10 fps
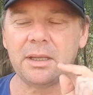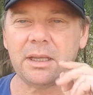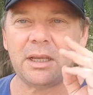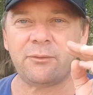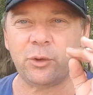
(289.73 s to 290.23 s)

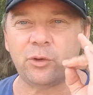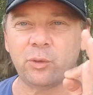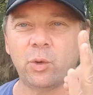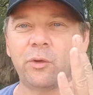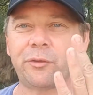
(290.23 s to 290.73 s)
If you do
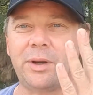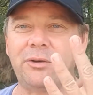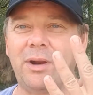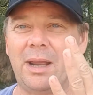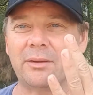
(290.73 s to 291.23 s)
all 3
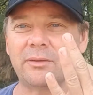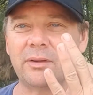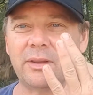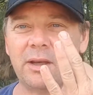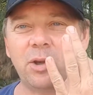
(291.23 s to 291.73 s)
tracks,
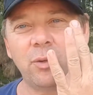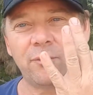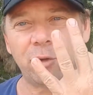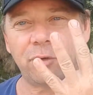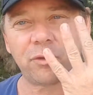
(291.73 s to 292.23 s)
then you have
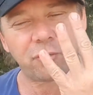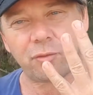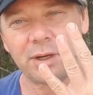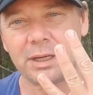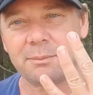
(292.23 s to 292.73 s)
earned
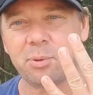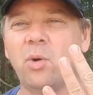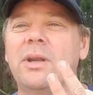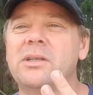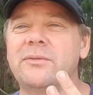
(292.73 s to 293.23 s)
3
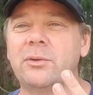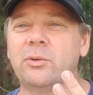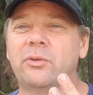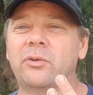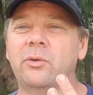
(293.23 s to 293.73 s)
points for
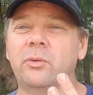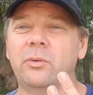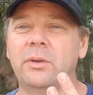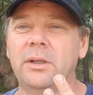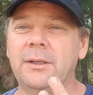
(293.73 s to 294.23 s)
your school.
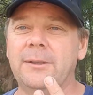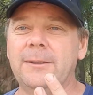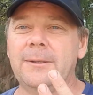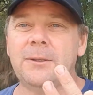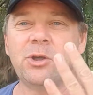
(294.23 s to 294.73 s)

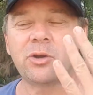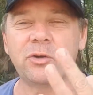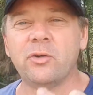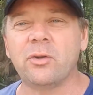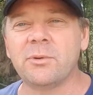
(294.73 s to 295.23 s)
You can
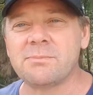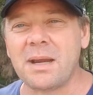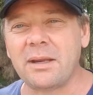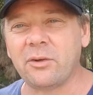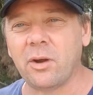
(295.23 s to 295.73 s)
do them as
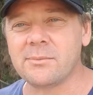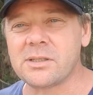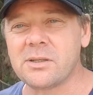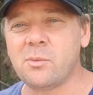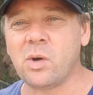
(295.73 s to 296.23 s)
many times
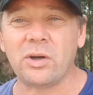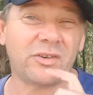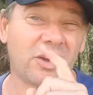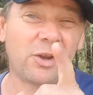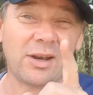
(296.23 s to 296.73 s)
as you want,
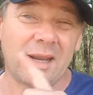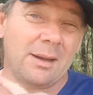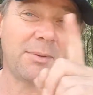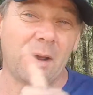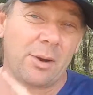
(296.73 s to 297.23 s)
so you can
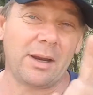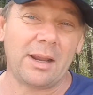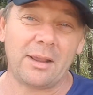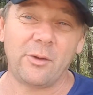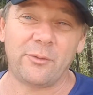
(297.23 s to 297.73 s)
keep going and
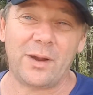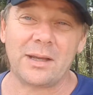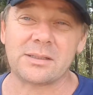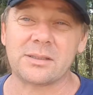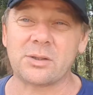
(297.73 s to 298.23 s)
get your
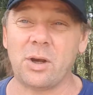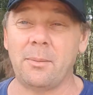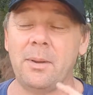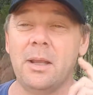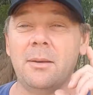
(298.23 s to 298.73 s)
fastest
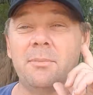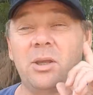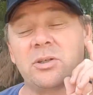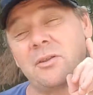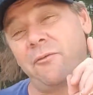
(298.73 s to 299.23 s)
time,
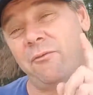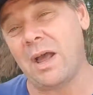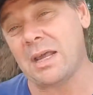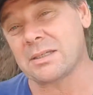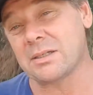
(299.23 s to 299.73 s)
because the
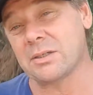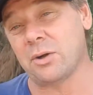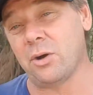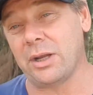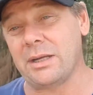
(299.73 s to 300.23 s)
fastest
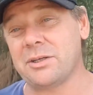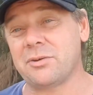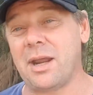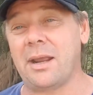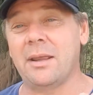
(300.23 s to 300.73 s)
on each
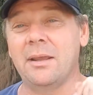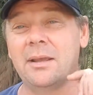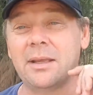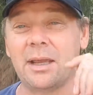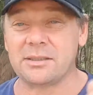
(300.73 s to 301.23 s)
track
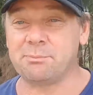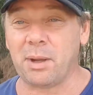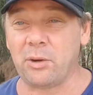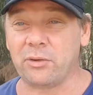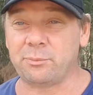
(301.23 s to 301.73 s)
gets
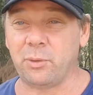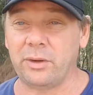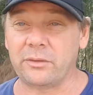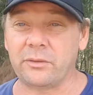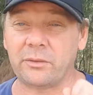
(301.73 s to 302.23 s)
bonus
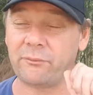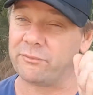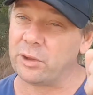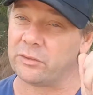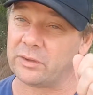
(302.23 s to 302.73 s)
points. So
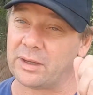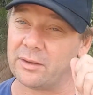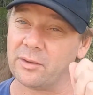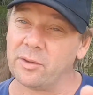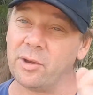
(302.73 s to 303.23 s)
first,
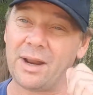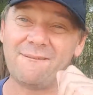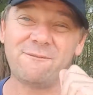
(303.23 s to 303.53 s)
second, third and